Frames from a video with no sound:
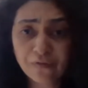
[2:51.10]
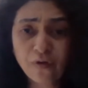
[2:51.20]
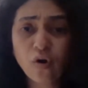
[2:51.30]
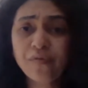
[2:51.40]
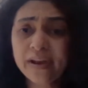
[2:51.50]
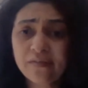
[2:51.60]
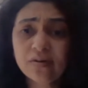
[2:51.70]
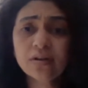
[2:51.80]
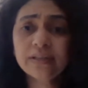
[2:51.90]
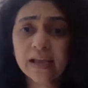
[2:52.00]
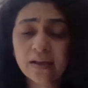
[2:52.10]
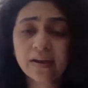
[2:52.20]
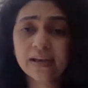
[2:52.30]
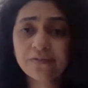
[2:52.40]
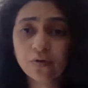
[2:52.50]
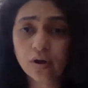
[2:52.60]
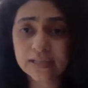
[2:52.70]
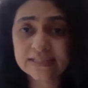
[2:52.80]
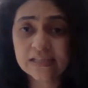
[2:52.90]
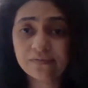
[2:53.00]
for whenever they are ready for
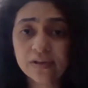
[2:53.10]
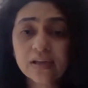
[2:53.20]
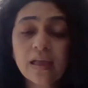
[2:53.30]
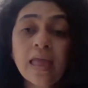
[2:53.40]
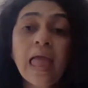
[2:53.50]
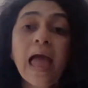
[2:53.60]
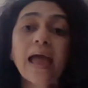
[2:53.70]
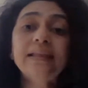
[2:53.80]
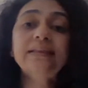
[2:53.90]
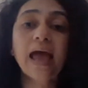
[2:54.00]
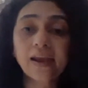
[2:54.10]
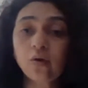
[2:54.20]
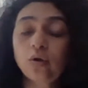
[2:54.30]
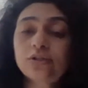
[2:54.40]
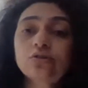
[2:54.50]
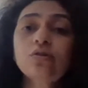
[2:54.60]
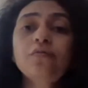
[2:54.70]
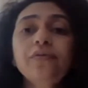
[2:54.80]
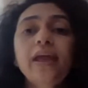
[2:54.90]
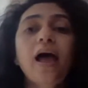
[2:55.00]
conceiving. And that
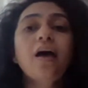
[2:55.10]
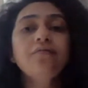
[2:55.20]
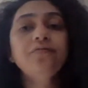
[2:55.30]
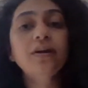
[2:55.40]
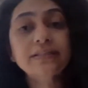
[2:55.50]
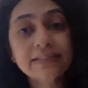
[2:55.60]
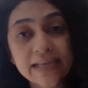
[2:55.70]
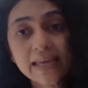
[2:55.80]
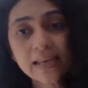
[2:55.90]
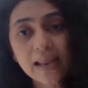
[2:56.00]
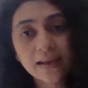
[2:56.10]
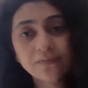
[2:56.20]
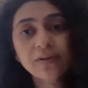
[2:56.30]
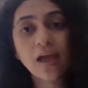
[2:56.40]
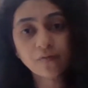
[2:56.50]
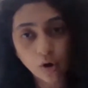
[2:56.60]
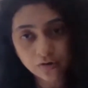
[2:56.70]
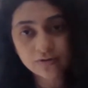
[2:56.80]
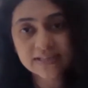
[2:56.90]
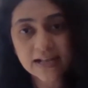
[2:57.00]
also we have seen, and we have
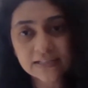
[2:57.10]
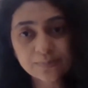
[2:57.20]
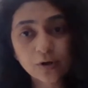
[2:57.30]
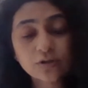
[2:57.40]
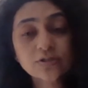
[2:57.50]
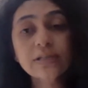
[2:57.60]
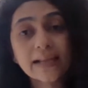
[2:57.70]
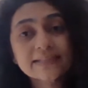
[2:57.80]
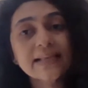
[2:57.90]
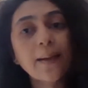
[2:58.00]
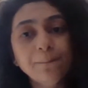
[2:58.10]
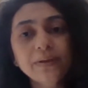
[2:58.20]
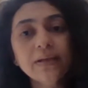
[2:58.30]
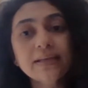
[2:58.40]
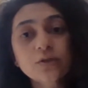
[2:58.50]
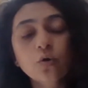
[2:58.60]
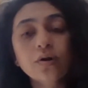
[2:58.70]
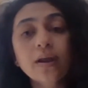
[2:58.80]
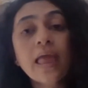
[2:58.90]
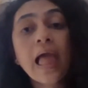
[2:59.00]
got results because that sample is
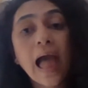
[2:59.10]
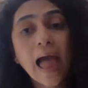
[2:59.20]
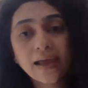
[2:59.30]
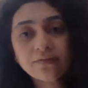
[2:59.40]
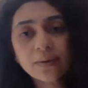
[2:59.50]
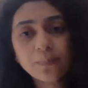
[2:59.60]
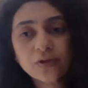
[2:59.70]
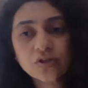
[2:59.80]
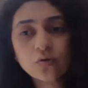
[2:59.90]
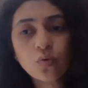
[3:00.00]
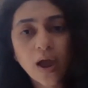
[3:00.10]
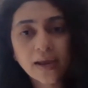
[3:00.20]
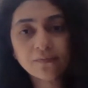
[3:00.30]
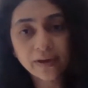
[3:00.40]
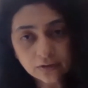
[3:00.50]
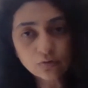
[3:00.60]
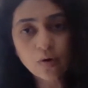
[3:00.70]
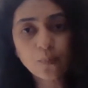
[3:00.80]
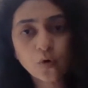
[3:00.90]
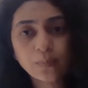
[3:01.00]
good. I had one patient who had went
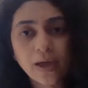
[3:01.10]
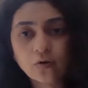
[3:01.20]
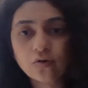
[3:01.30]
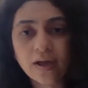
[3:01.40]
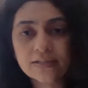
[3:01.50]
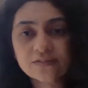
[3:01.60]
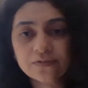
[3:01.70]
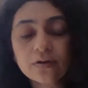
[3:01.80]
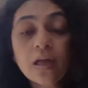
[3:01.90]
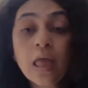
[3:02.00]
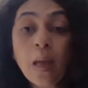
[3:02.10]
through a bone marrow transfer.